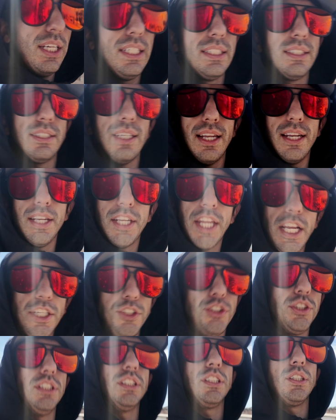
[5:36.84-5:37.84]

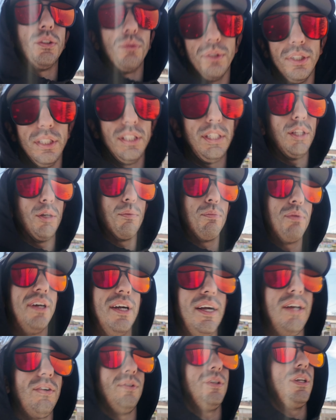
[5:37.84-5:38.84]
sanitation isn't really their
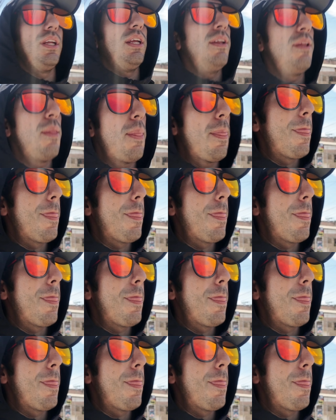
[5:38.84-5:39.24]
priority.